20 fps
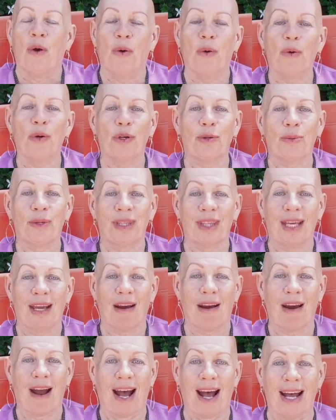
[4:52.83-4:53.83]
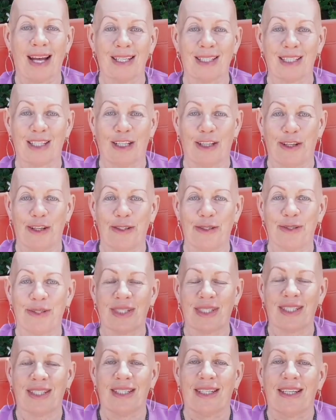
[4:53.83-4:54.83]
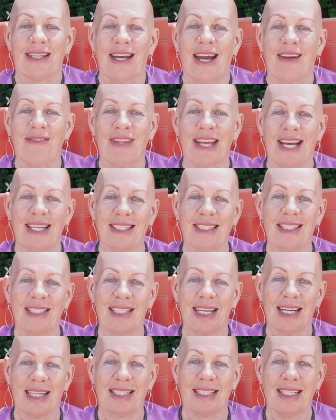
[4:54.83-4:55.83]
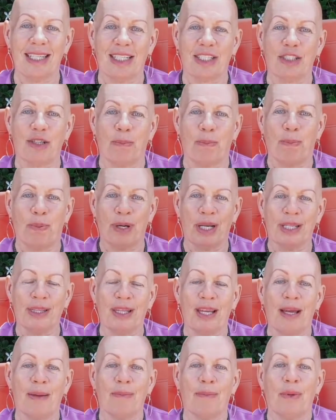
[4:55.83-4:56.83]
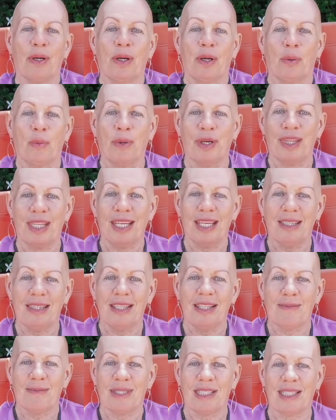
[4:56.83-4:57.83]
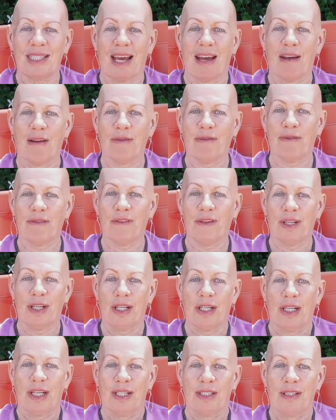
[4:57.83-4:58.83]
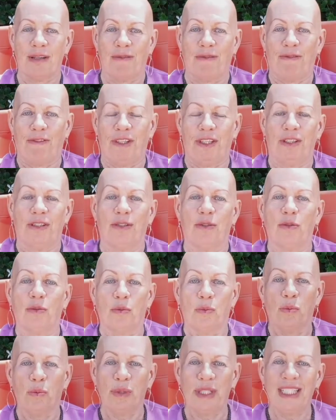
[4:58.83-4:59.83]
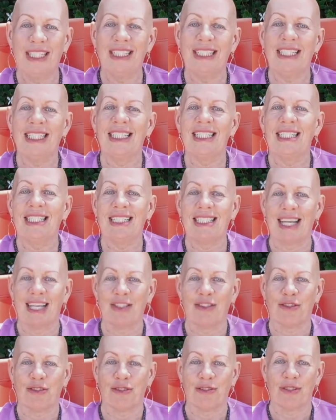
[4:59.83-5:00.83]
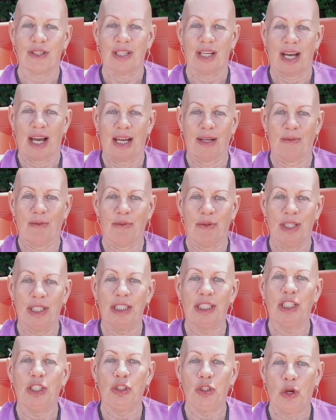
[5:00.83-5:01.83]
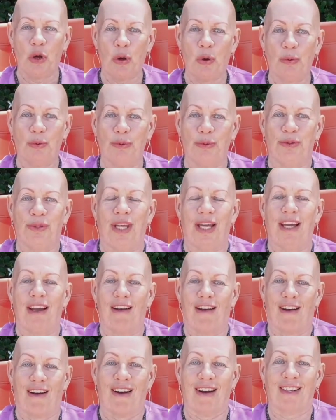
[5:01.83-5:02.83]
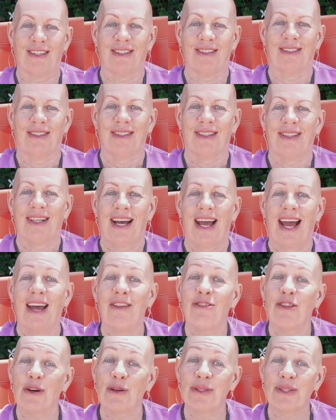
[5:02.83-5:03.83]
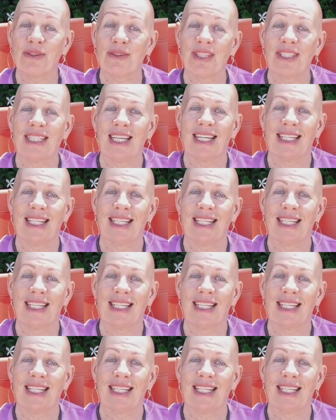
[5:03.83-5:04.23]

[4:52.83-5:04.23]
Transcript: or with their eyes closed. And that's a technique to bring them within themselves to feel really centered and really know who they are. And those are the